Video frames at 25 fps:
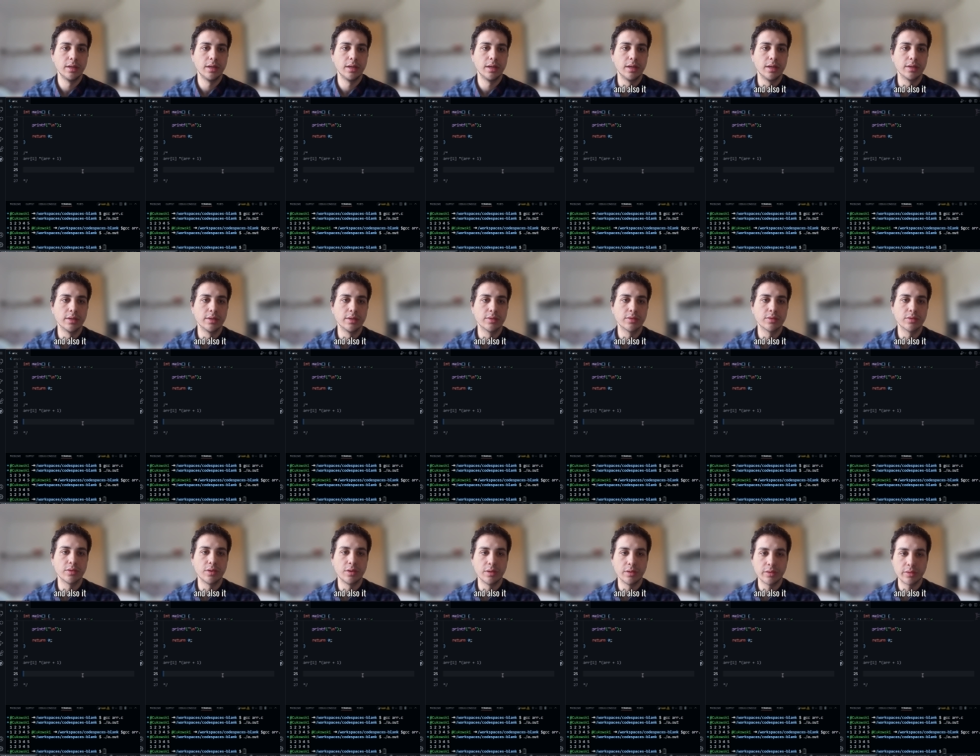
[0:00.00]
And
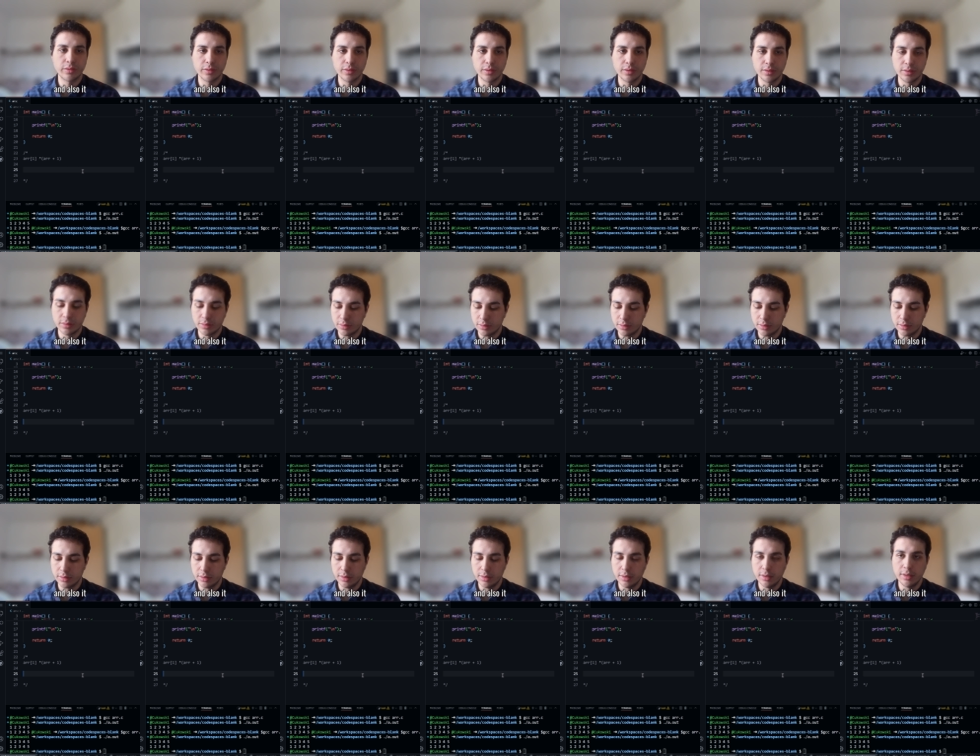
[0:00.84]
also,
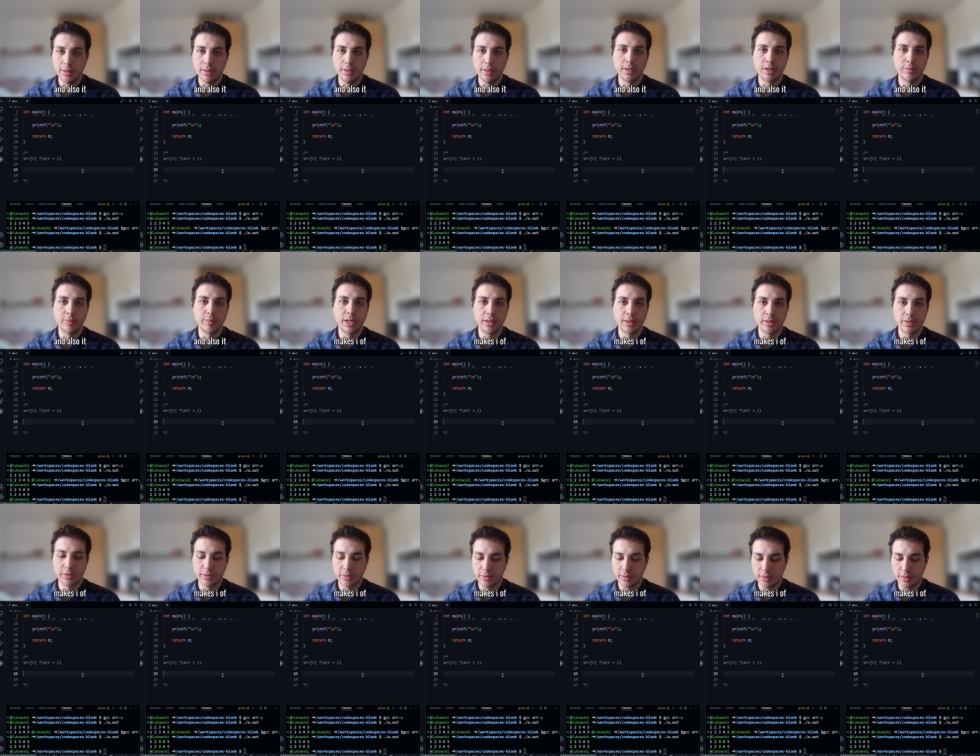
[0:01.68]
it
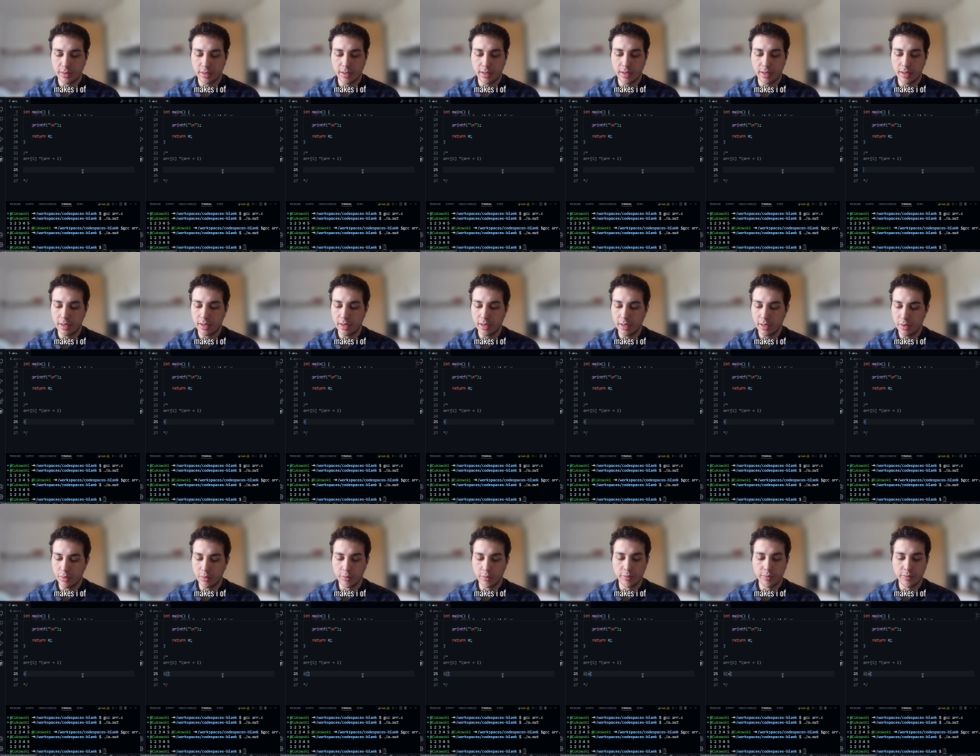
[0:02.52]
makes i
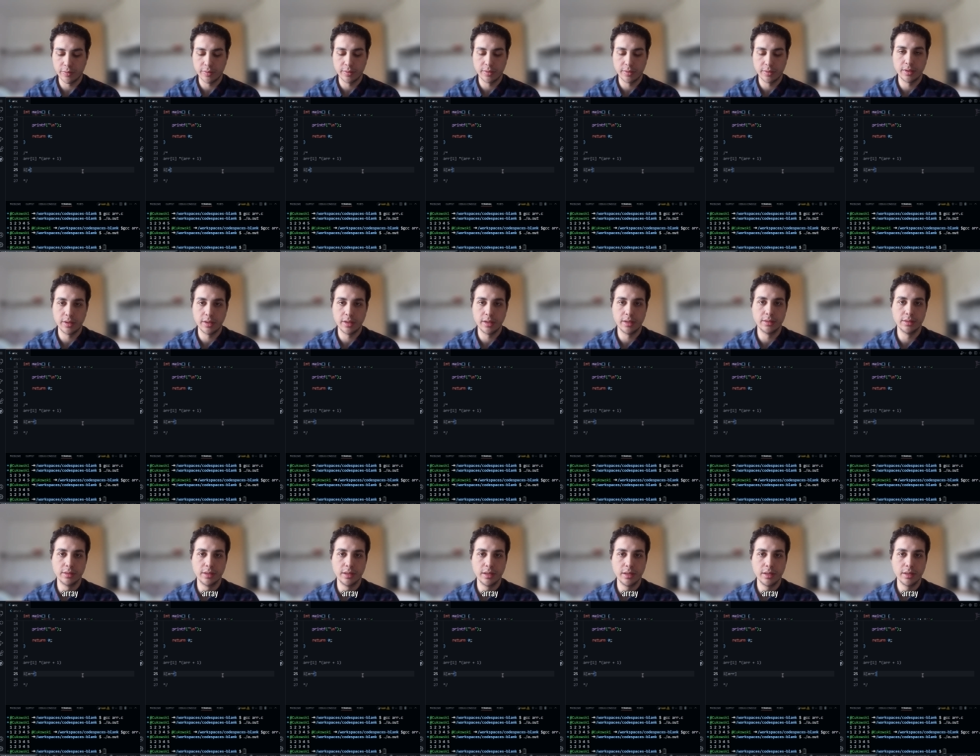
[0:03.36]
of
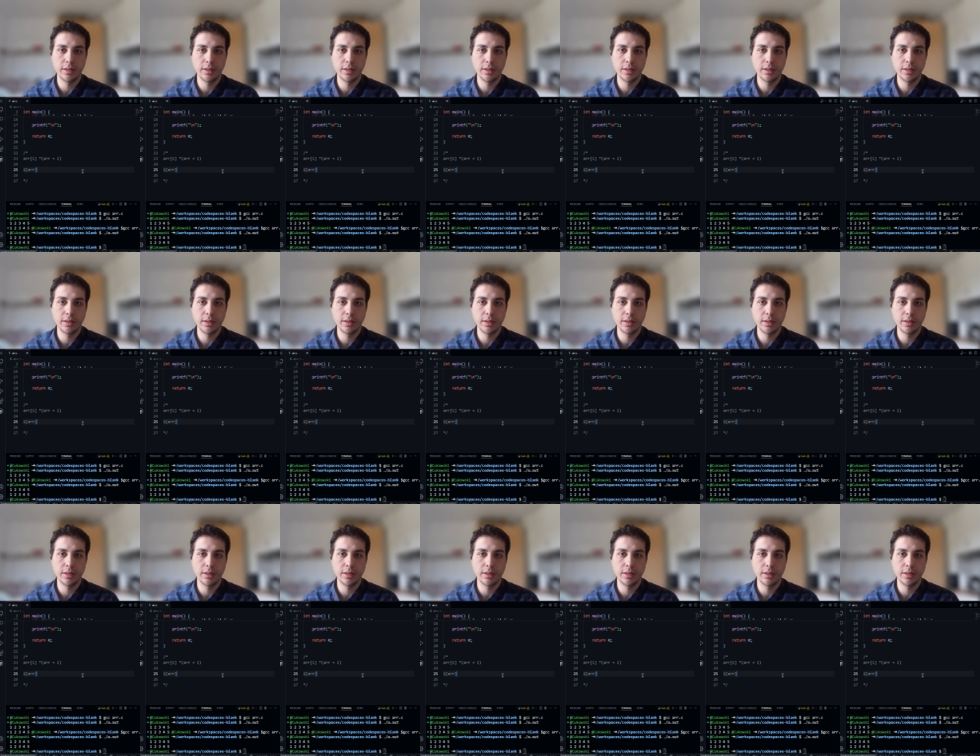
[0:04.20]
array